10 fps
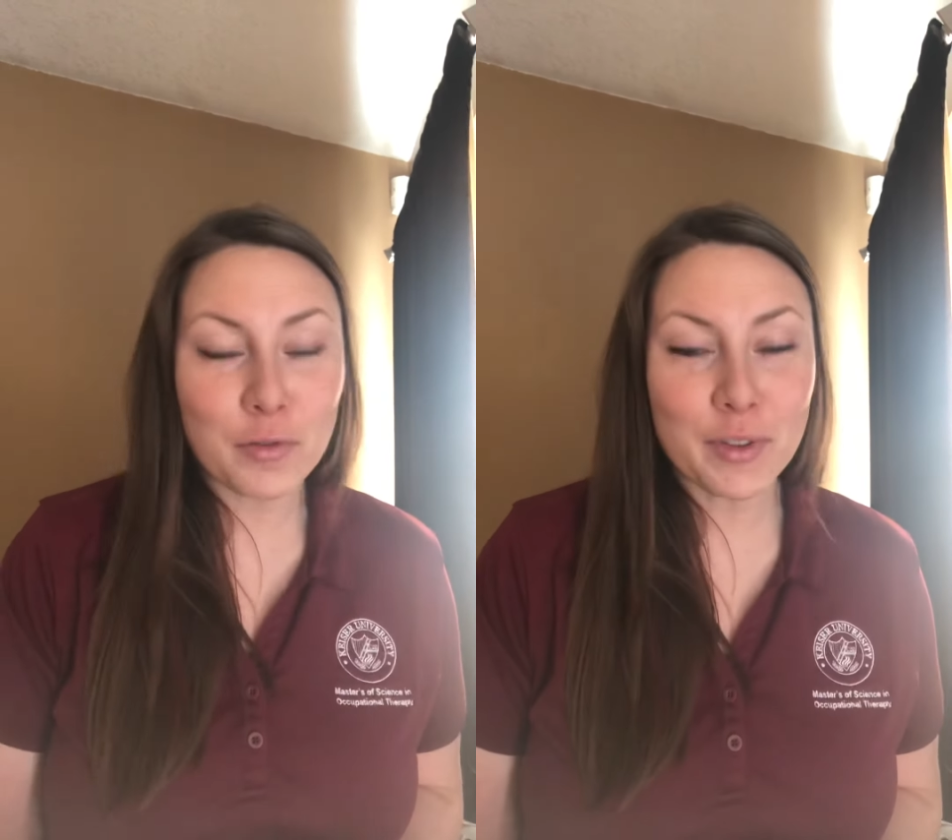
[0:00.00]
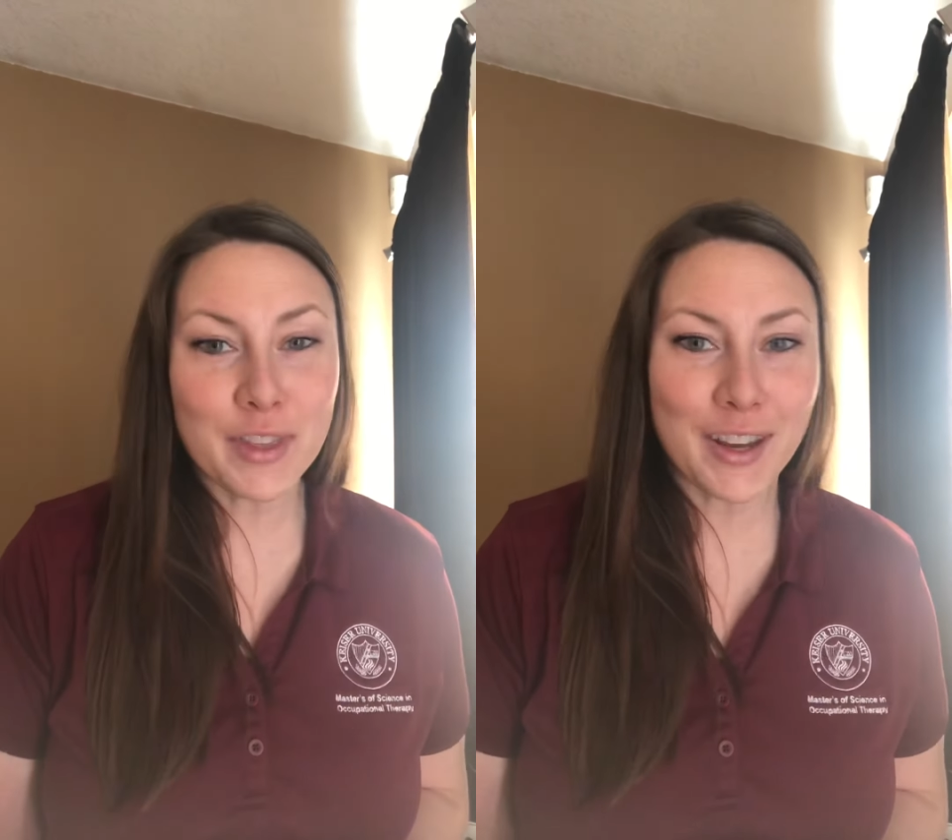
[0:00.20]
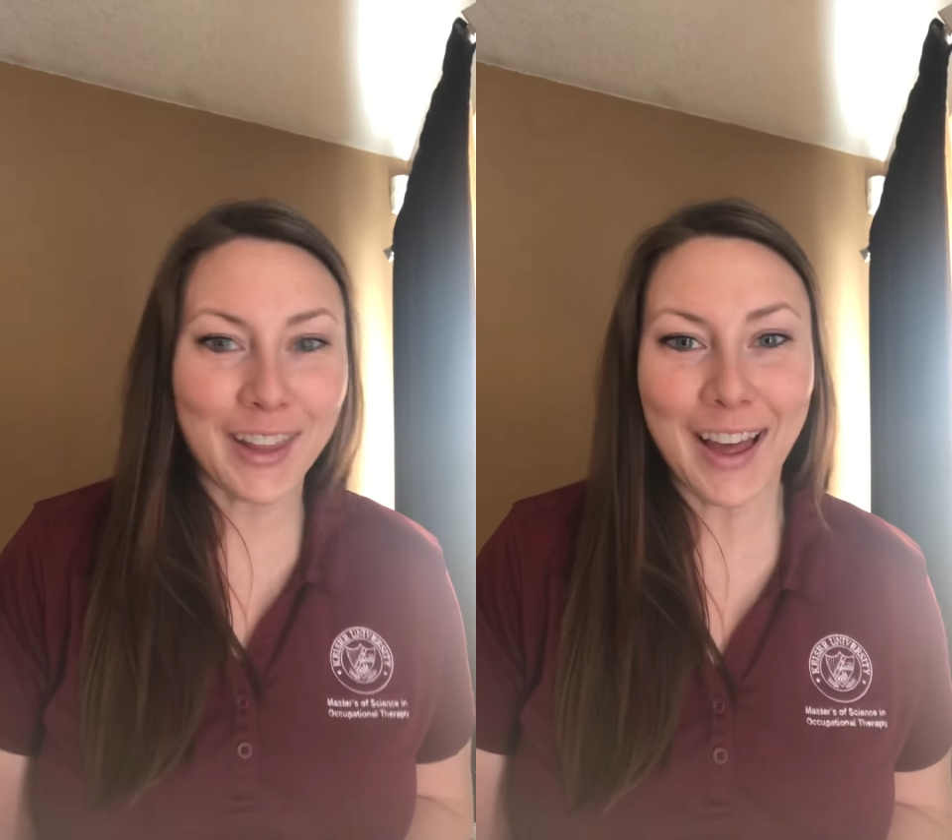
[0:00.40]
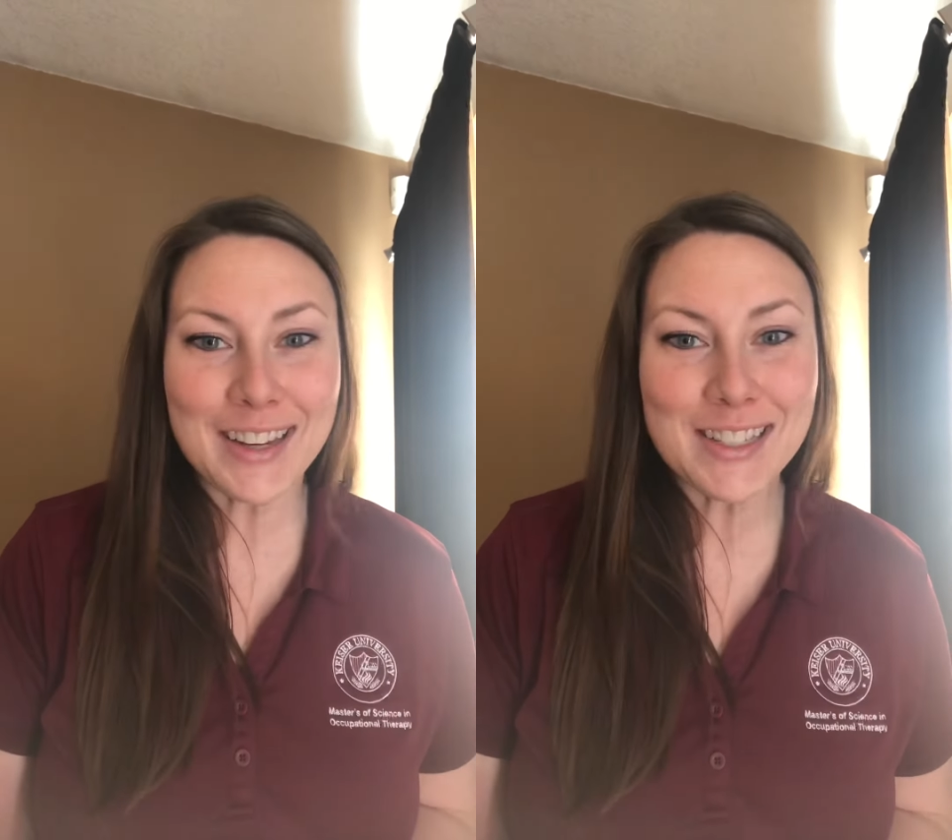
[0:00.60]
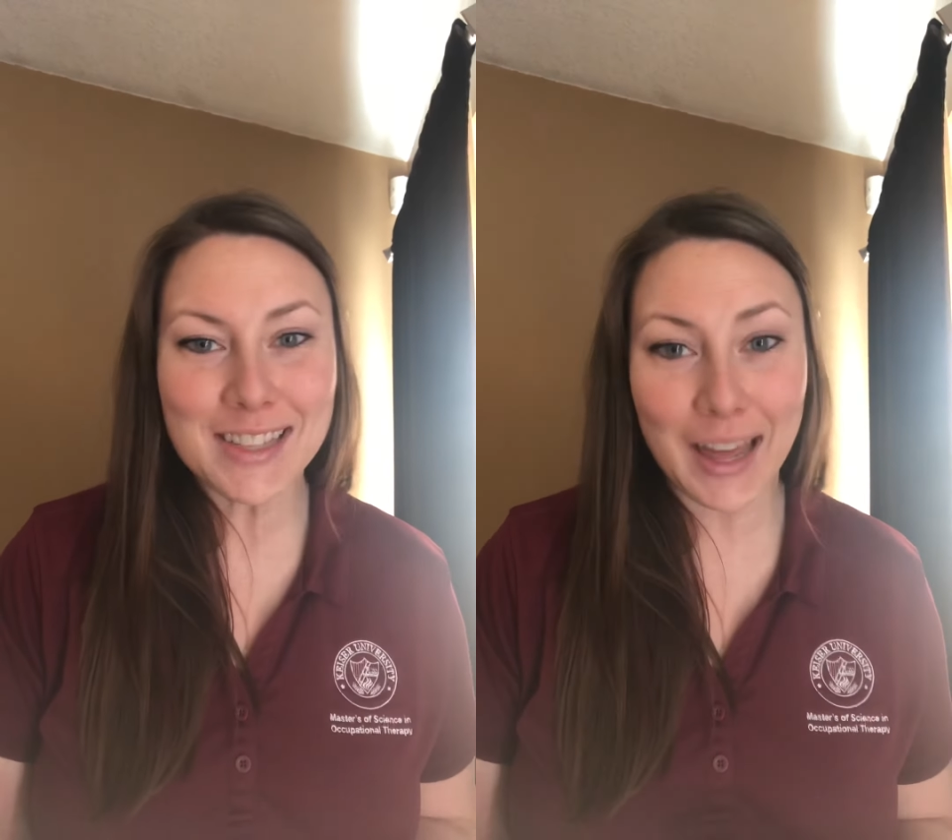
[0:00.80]
with the
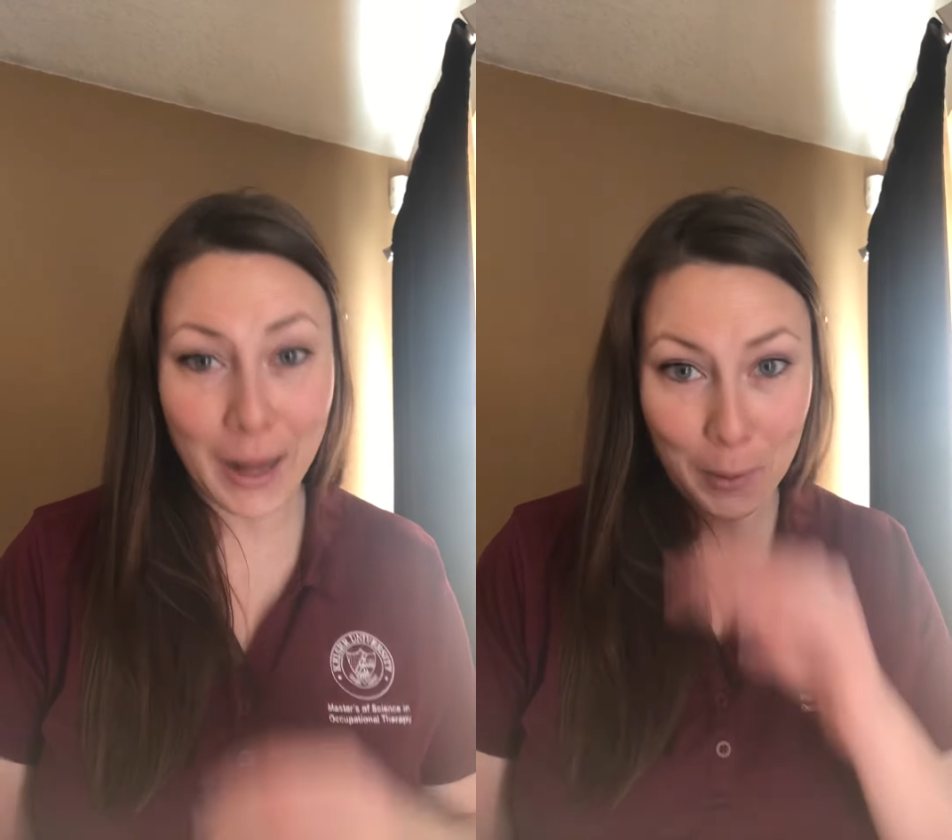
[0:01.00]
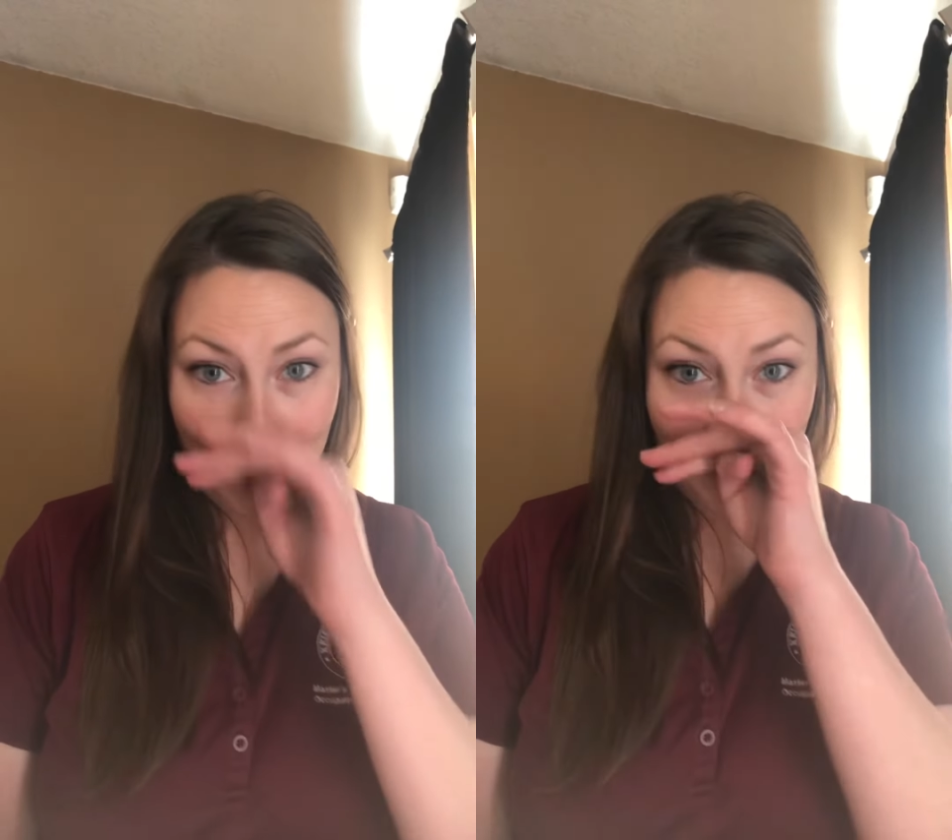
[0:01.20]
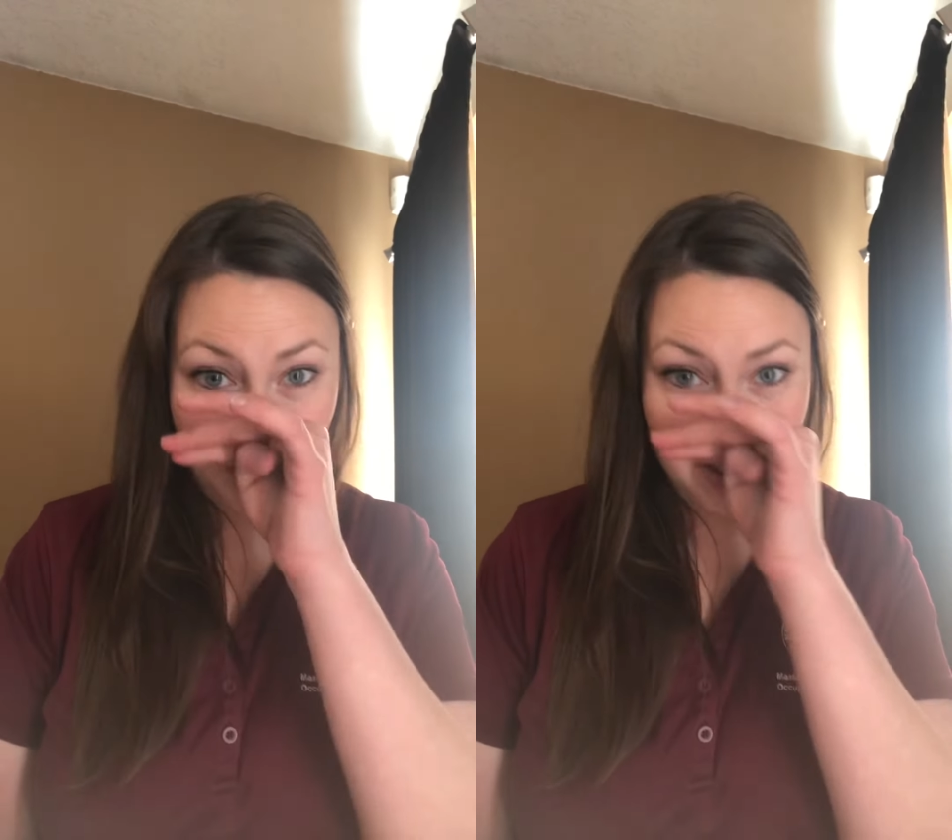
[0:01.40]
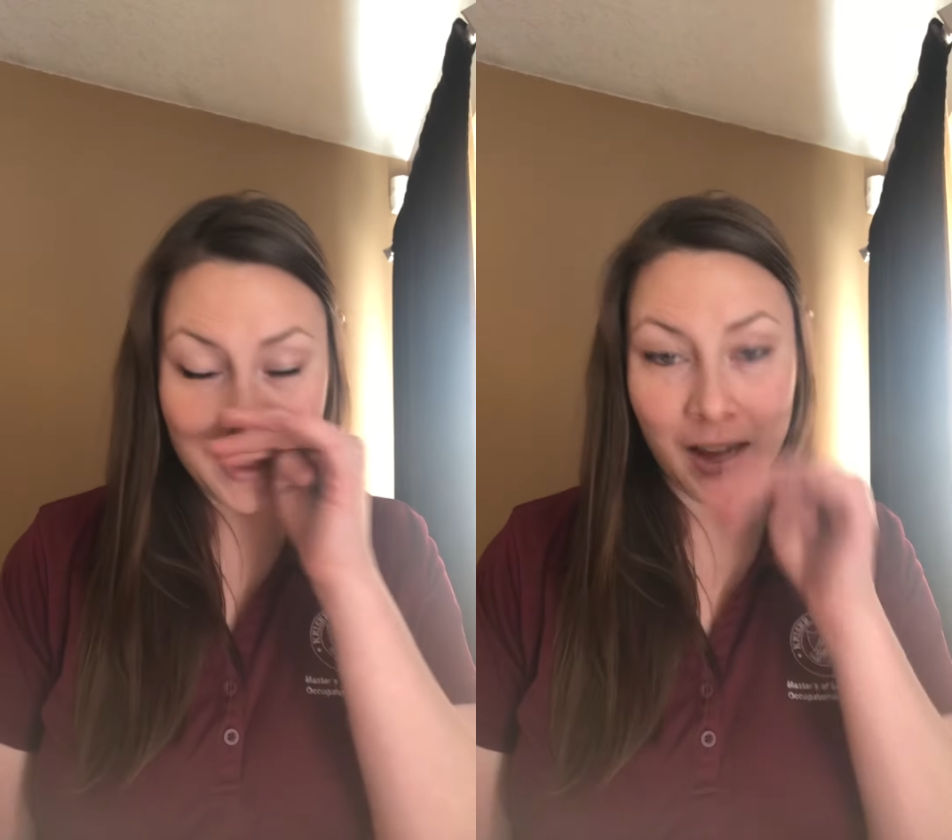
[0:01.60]
clients that I work with.